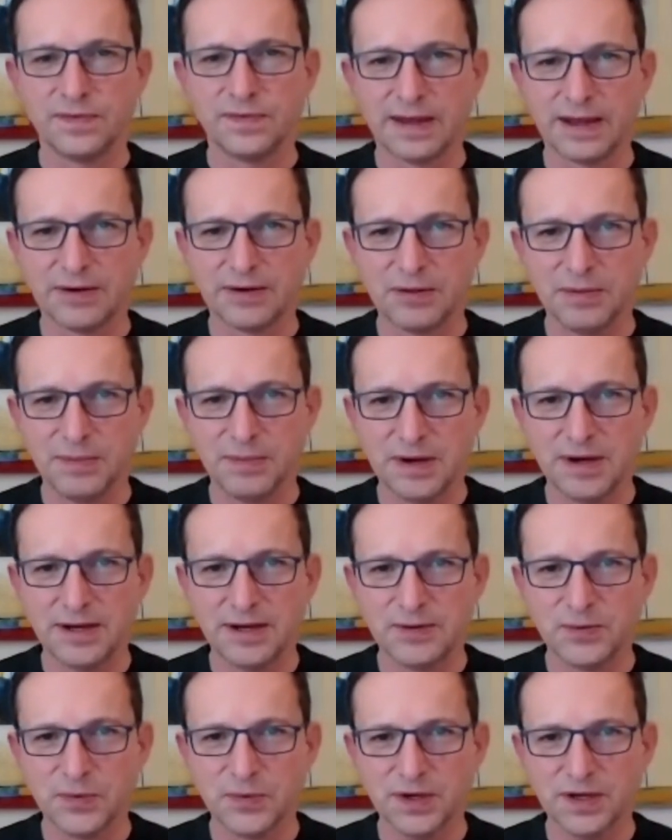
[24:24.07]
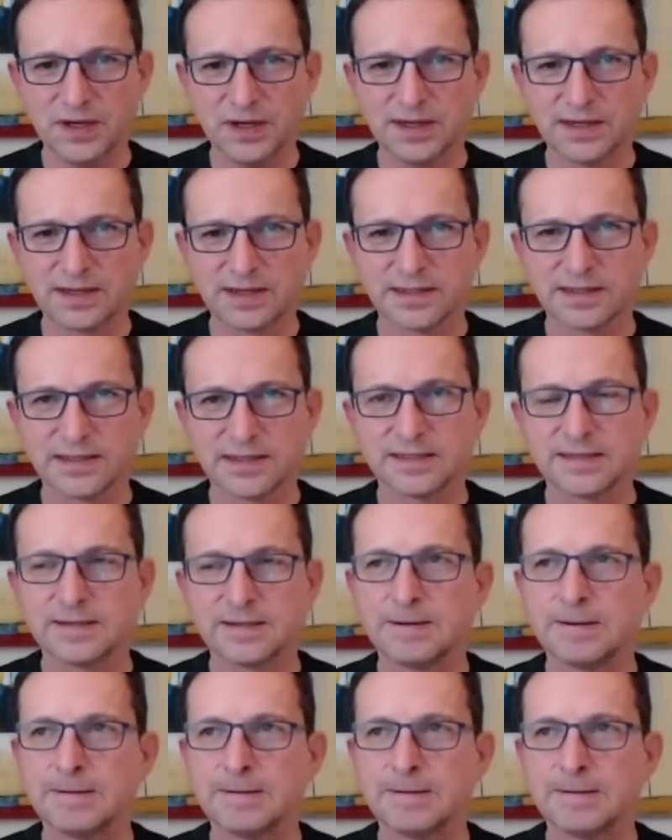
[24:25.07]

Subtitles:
how the mind works.